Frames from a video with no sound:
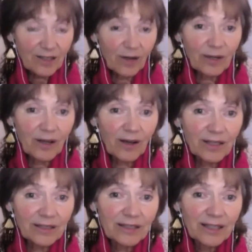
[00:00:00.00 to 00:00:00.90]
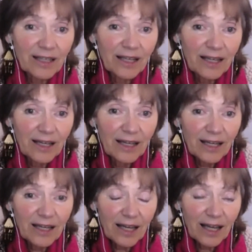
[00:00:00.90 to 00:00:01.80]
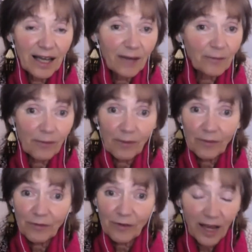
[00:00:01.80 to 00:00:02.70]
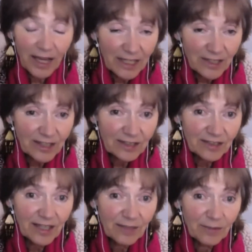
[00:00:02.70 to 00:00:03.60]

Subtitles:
going on. And for each little thing,